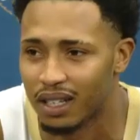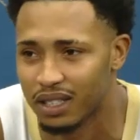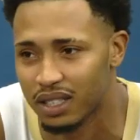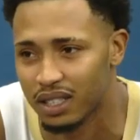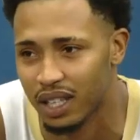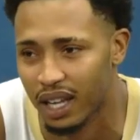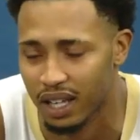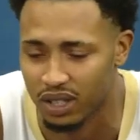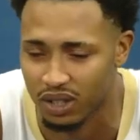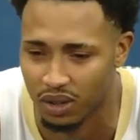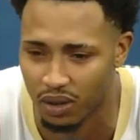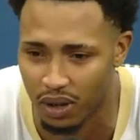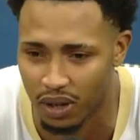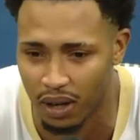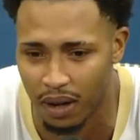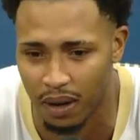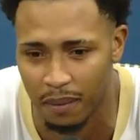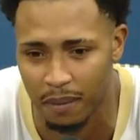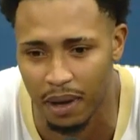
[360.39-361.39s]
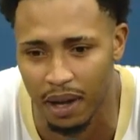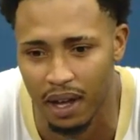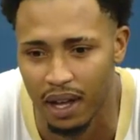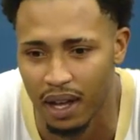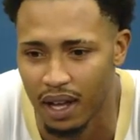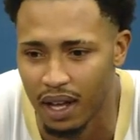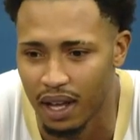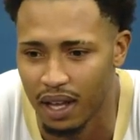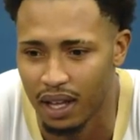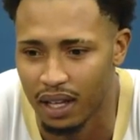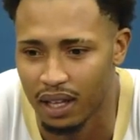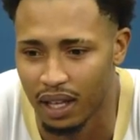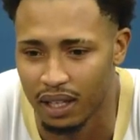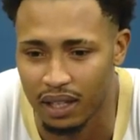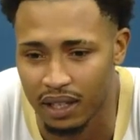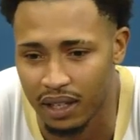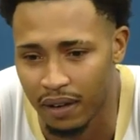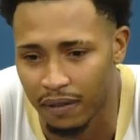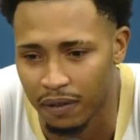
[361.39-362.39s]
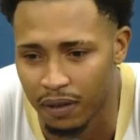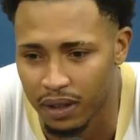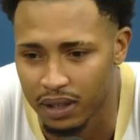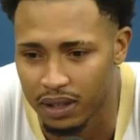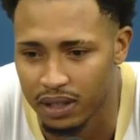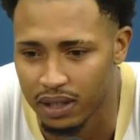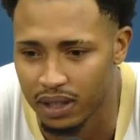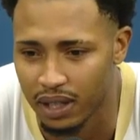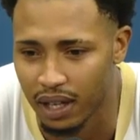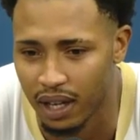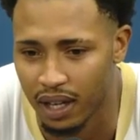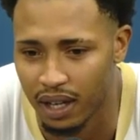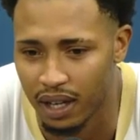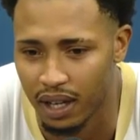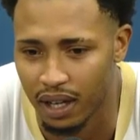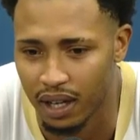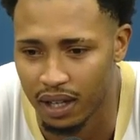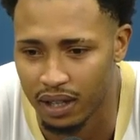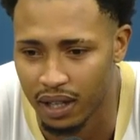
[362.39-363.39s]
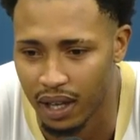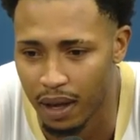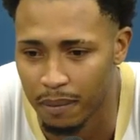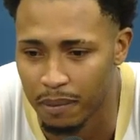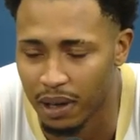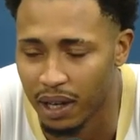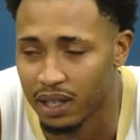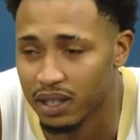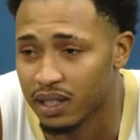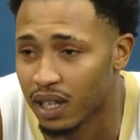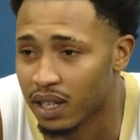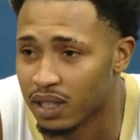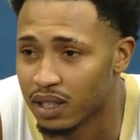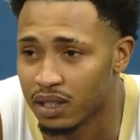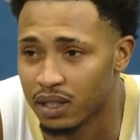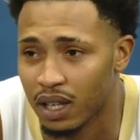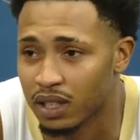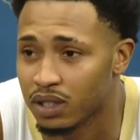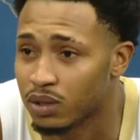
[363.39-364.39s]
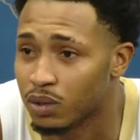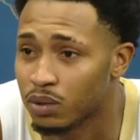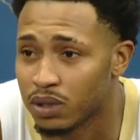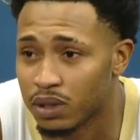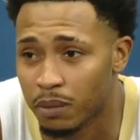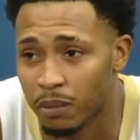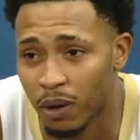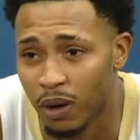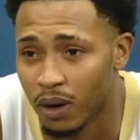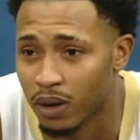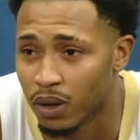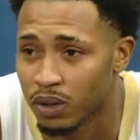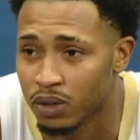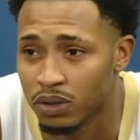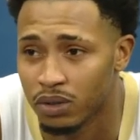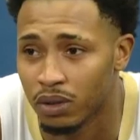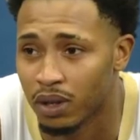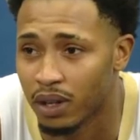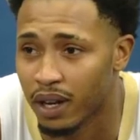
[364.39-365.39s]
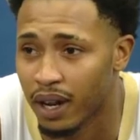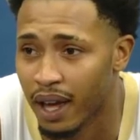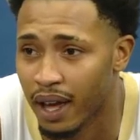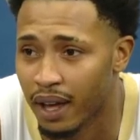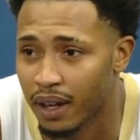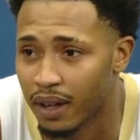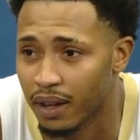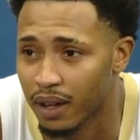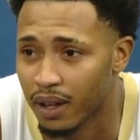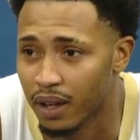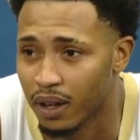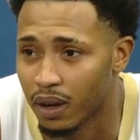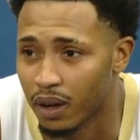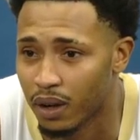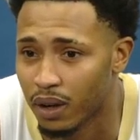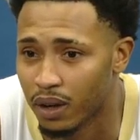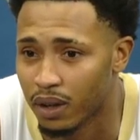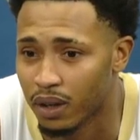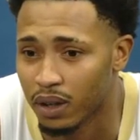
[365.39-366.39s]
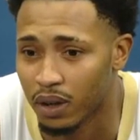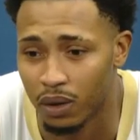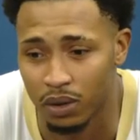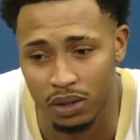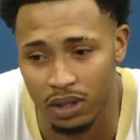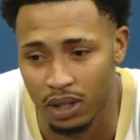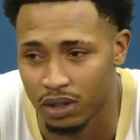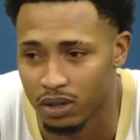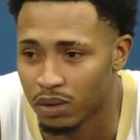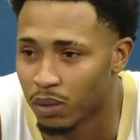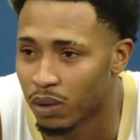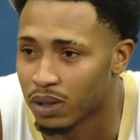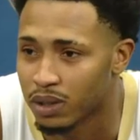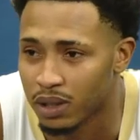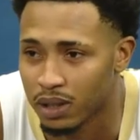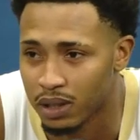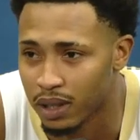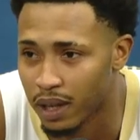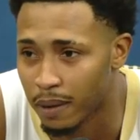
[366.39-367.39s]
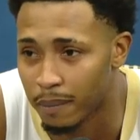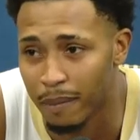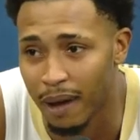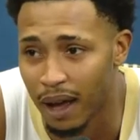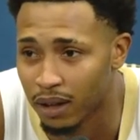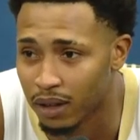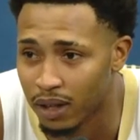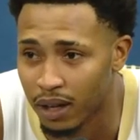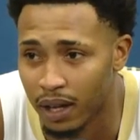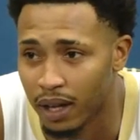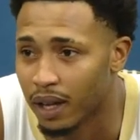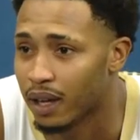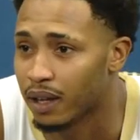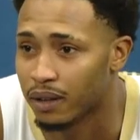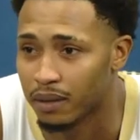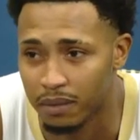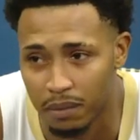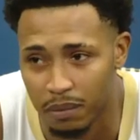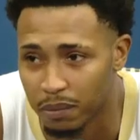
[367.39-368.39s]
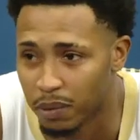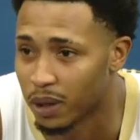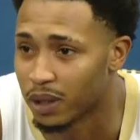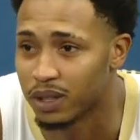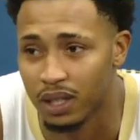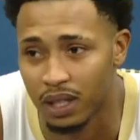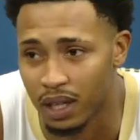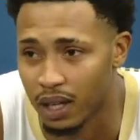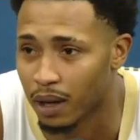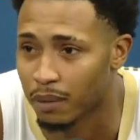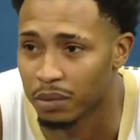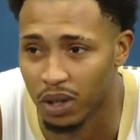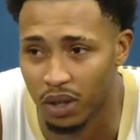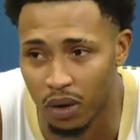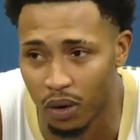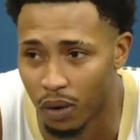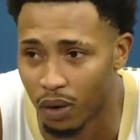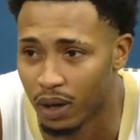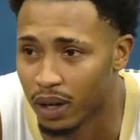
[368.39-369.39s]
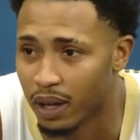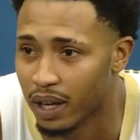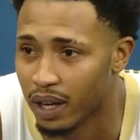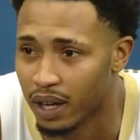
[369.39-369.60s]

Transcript: of just catch on. Like the difference in the NBA set is as soon as the ball goes through the net, Coach Gentry wants us inbounding it and pushing it up the court.